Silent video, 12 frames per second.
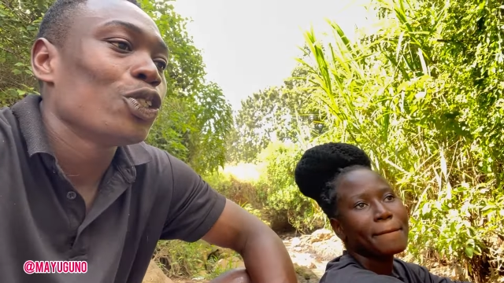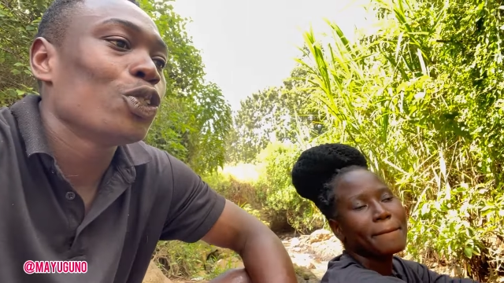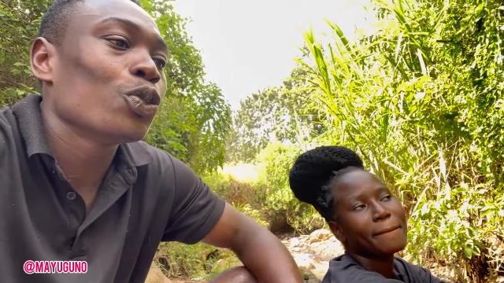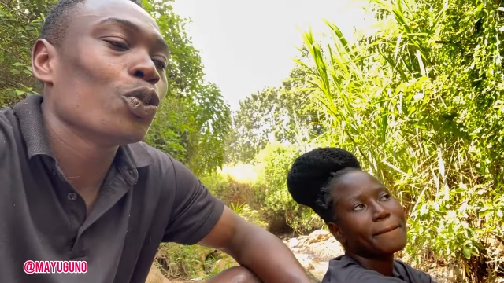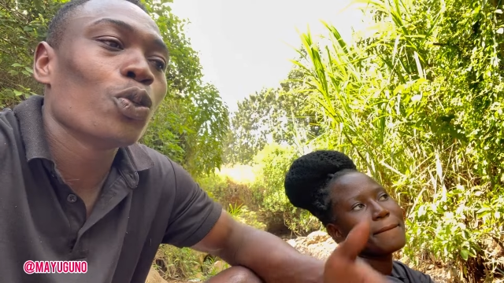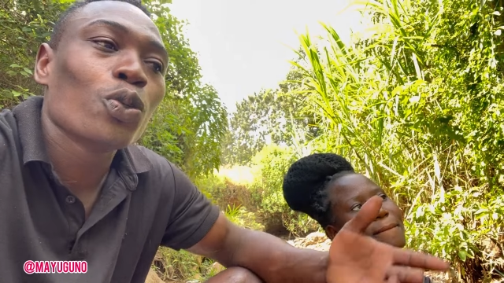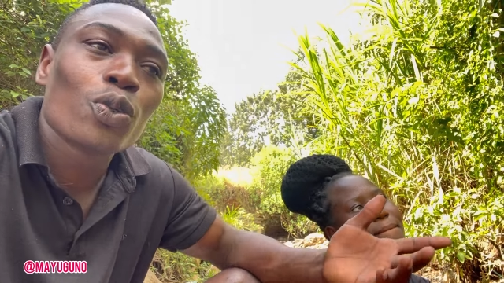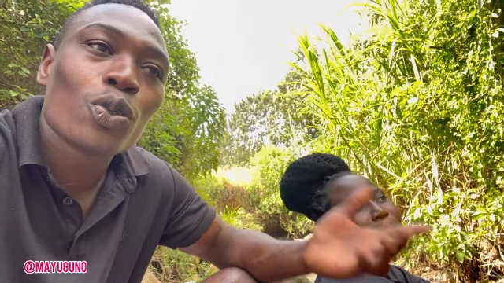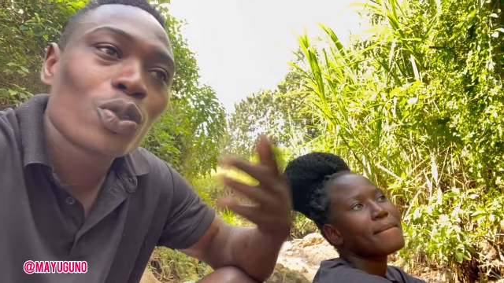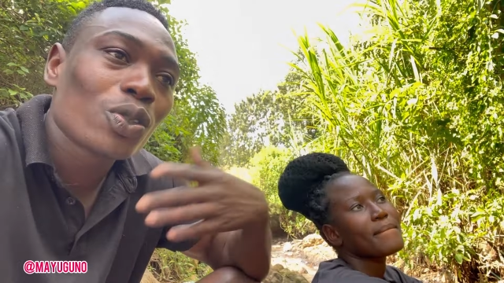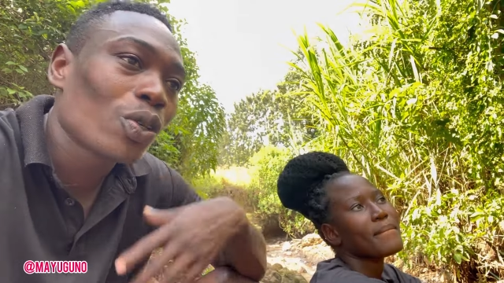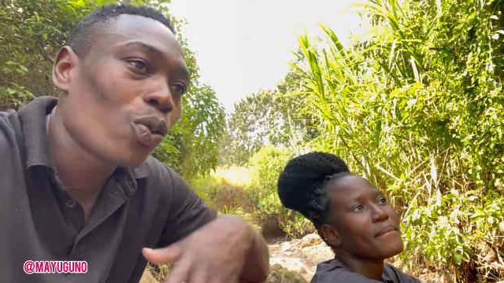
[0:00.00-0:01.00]

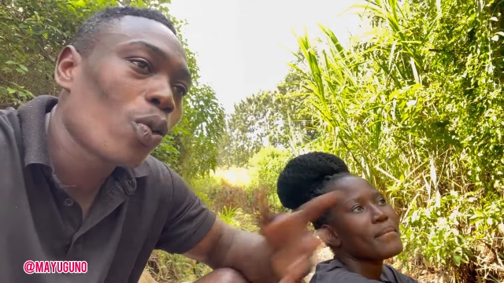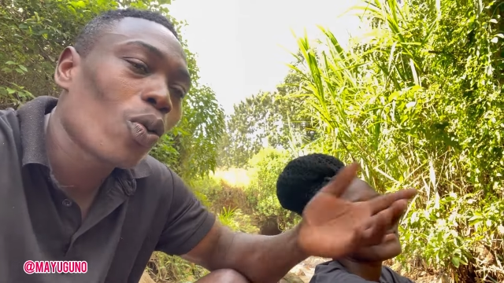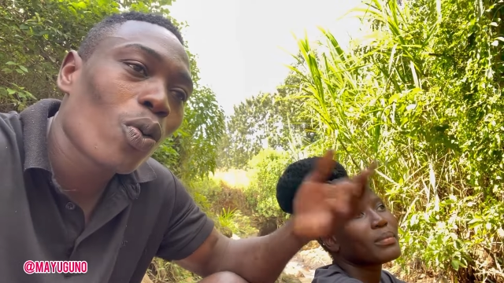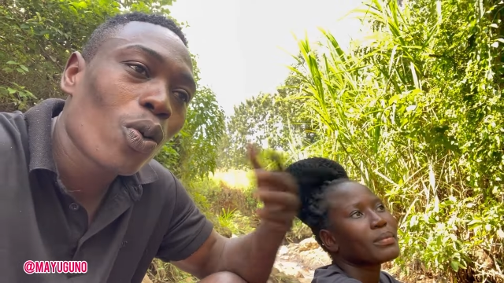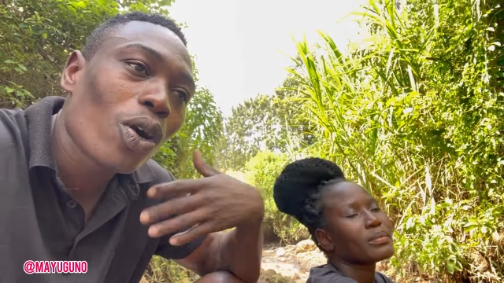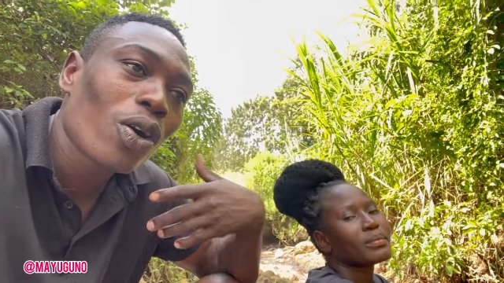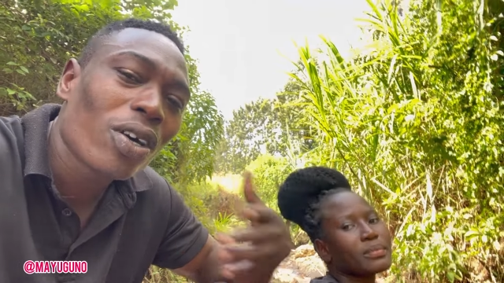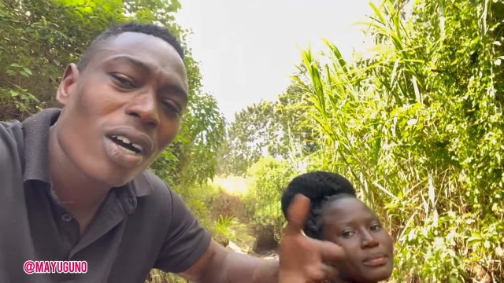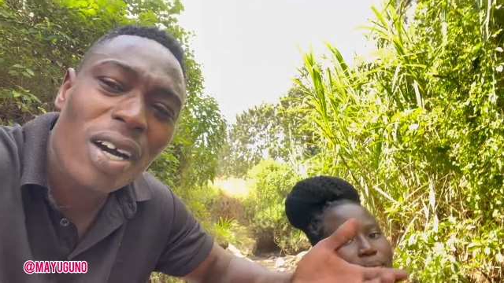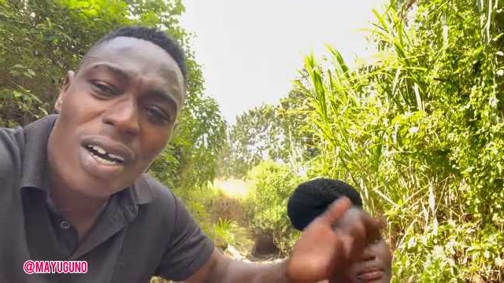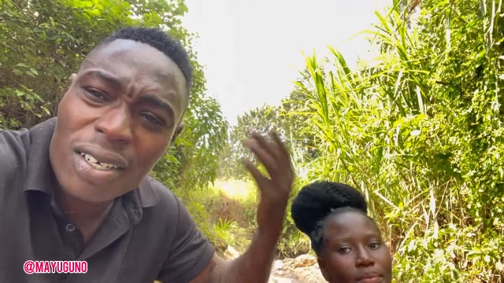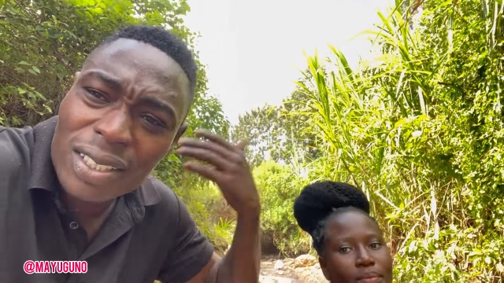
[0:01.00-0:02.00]
Speaker 1: to
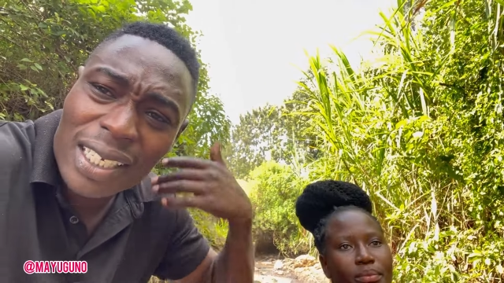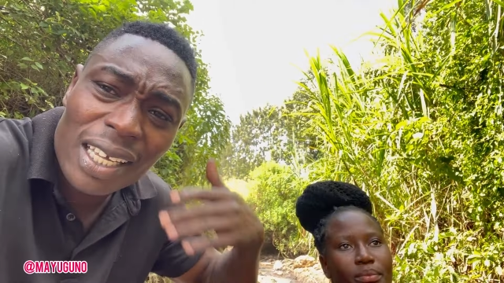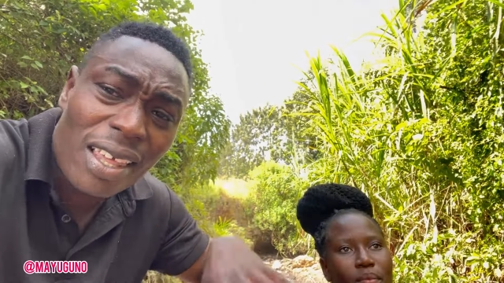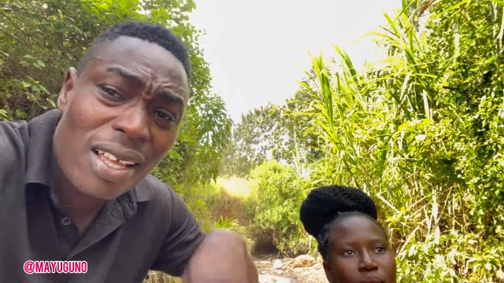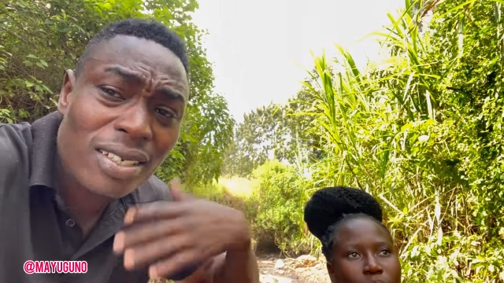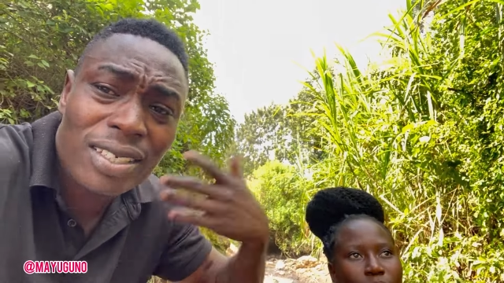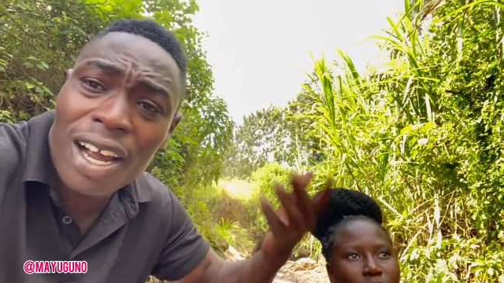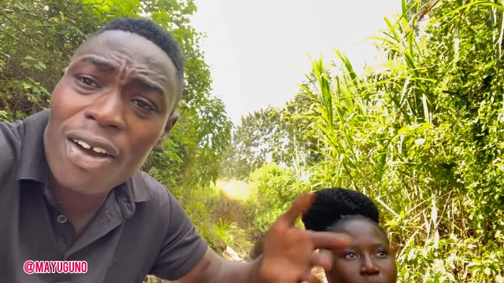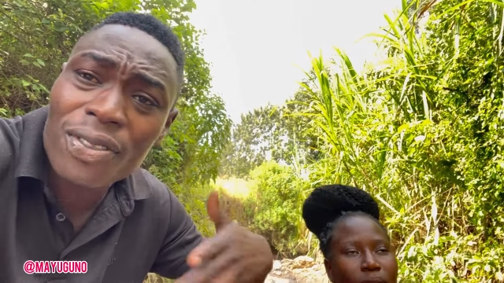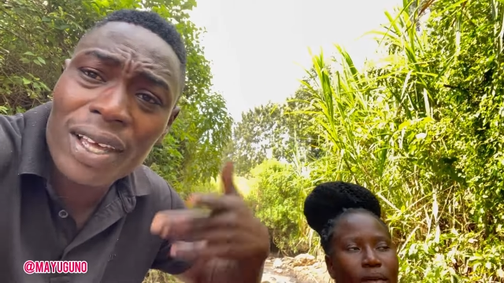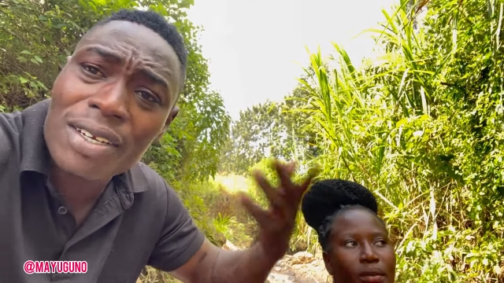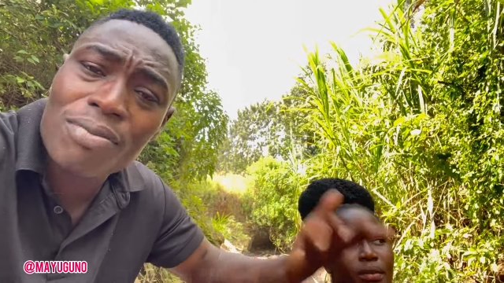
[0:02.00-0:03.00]
uh, taking shower
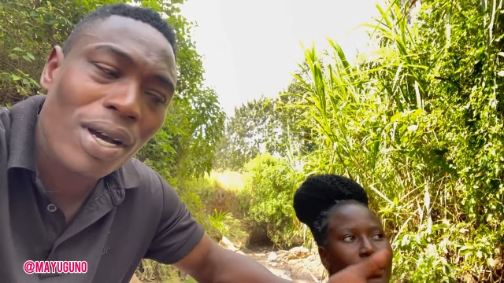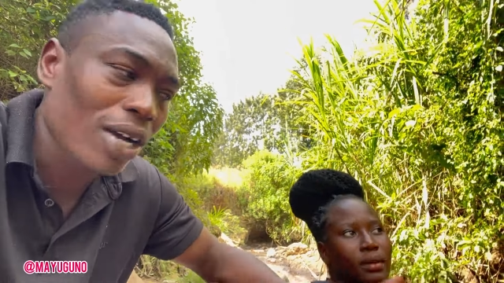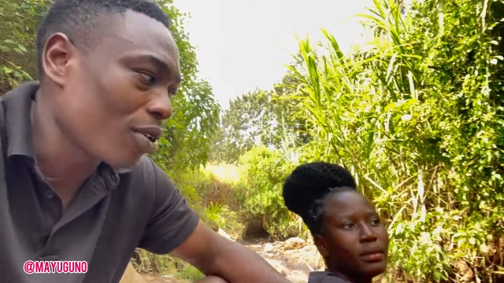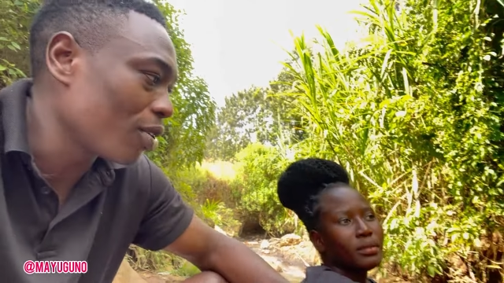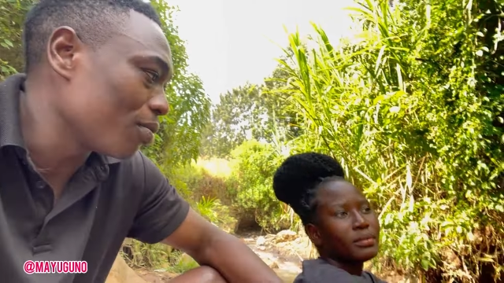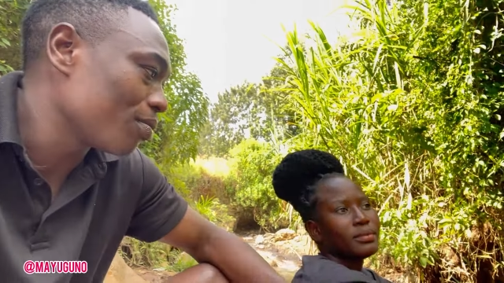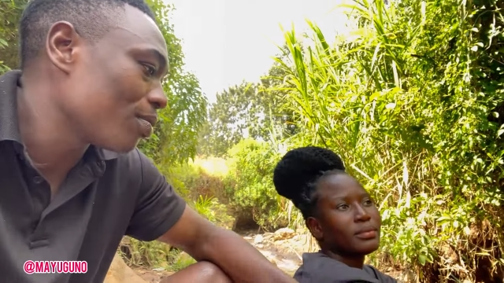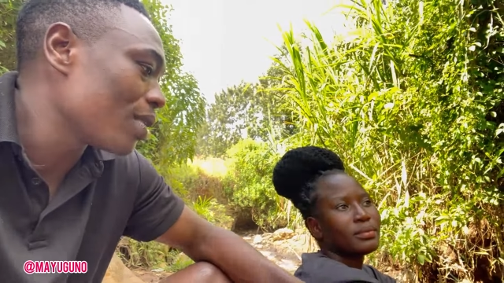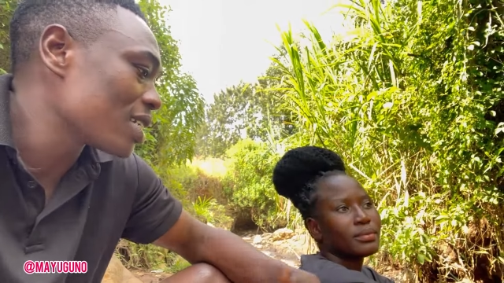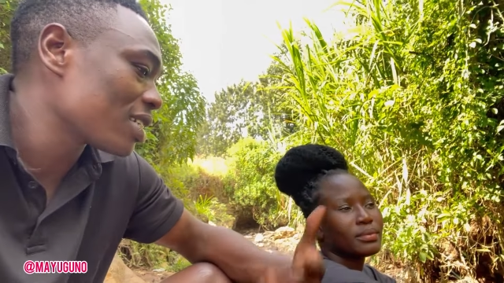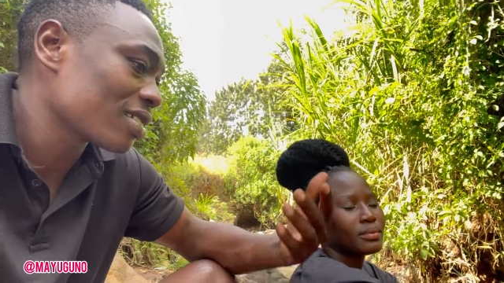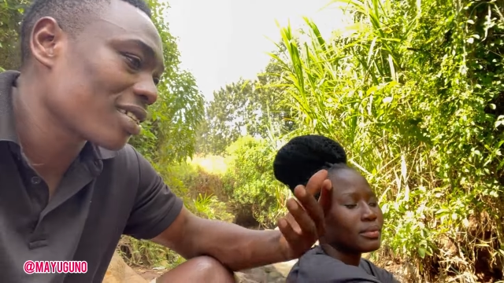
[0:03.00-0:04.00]
then back home. But